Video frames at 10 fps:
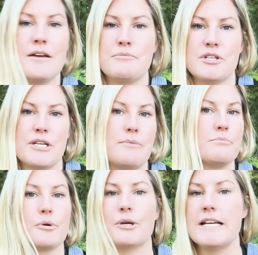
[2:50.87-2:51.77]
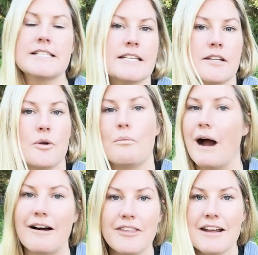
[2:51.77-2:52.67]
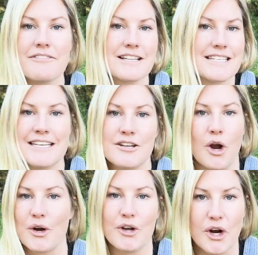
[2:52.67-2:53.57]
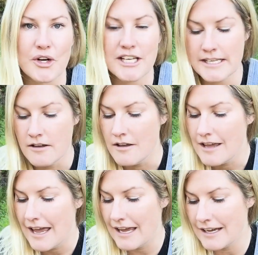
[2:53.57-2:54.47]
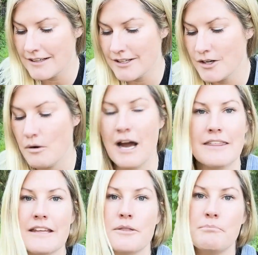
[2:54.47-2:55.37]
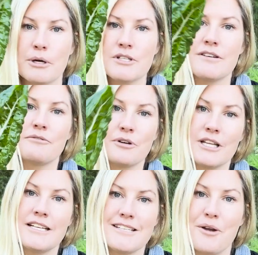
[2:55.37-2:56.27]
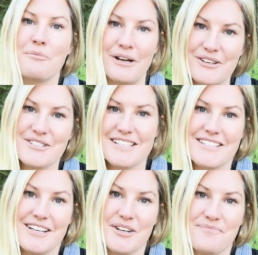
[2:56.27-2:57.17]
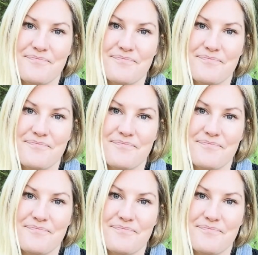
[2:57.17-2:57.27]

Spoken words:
am just embracing the wildlife that's in our garden. And you know, I think the birds have really done wonders this year.